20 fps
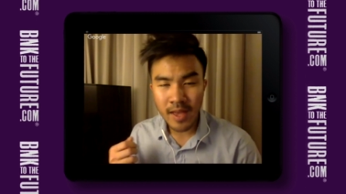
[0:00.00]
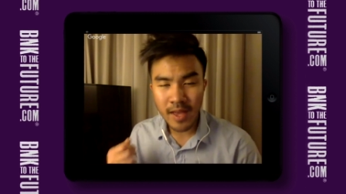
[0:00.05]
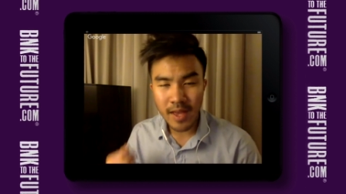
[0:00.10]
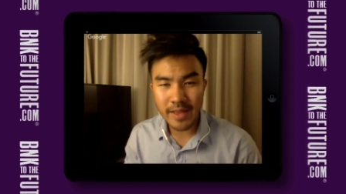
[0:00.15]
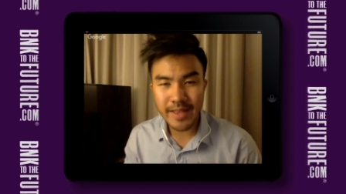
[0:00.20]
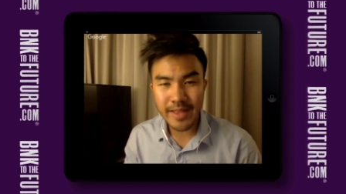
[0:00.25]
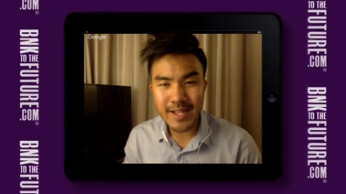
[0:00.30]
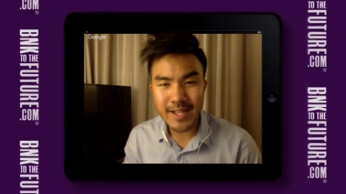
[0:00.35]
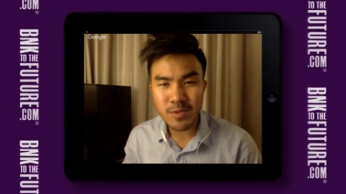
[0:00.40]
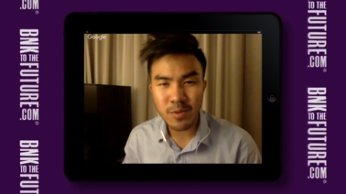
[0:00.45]

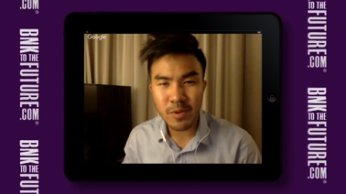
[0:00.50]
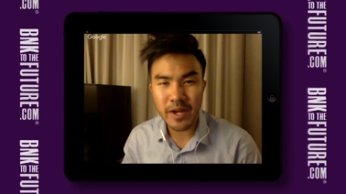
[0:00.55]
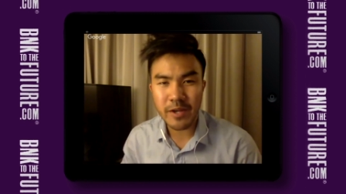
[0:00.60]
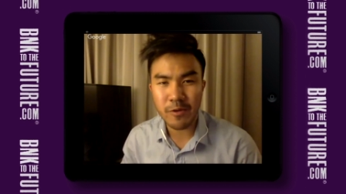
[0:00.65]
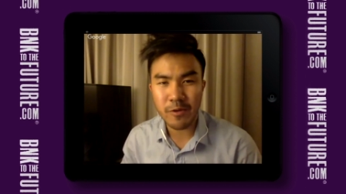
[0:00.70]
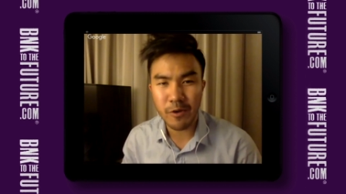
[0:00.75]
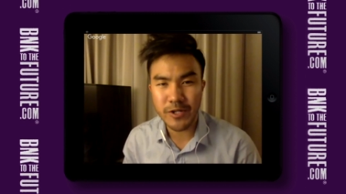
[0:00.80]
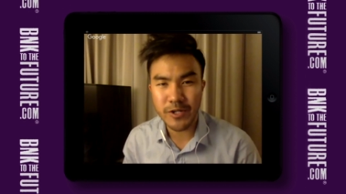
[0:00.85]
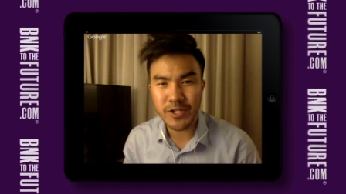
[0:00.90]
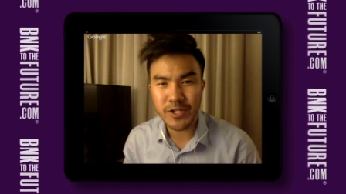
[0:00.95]
And that's why
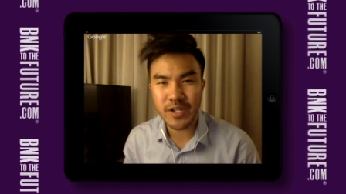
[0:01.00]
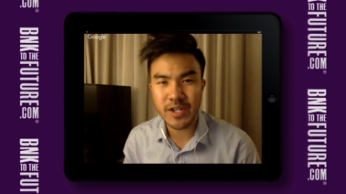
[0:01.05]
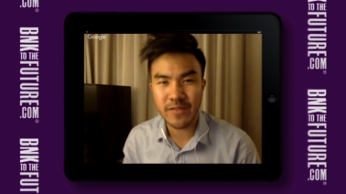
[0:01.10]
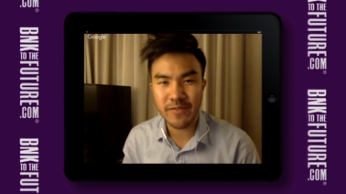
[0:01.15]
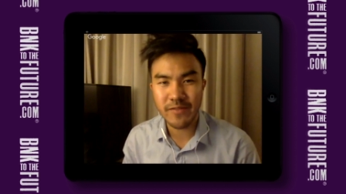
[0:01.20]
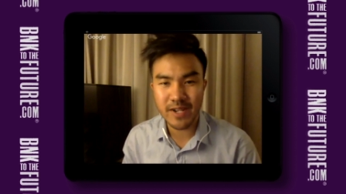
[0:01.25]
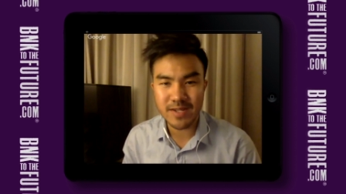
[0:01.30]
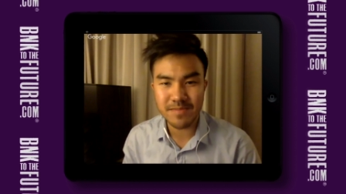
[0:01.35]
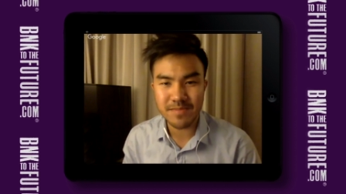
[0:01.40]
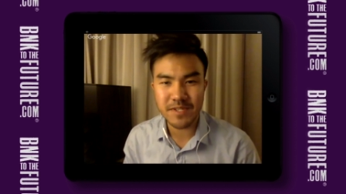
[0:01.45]
CoinJar
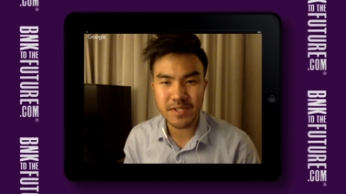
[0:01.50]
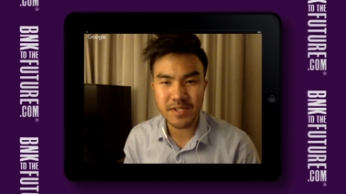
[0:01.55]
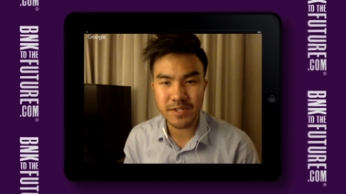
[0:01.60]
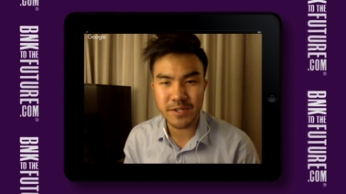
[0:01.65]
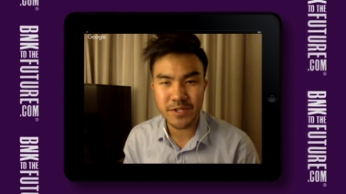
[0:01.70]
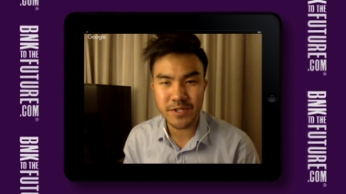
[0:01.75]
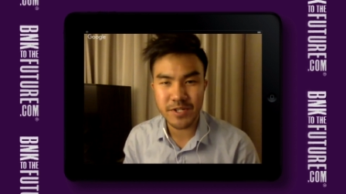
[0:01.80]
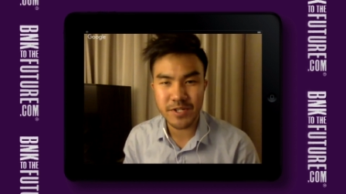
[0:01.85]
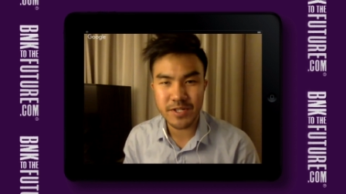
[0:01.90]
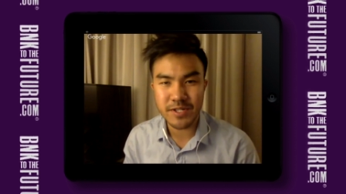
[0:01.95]
developed
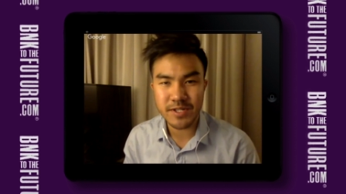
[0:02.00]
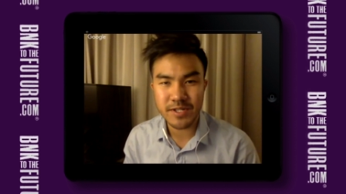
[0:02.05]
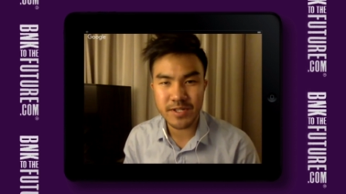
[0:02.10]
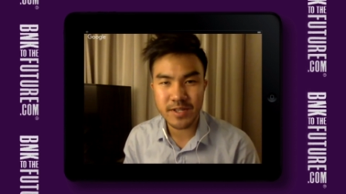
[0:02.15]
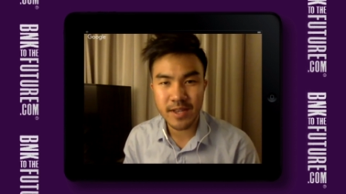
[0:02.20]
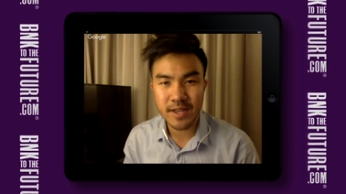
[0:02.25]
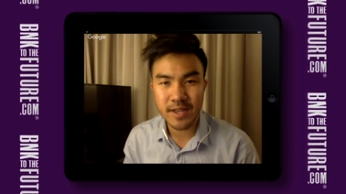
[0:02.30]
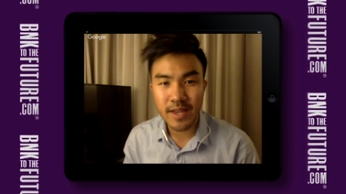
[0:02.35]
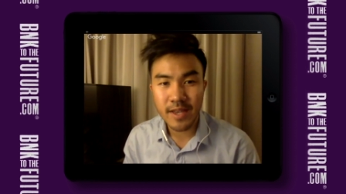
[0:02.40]
solutions,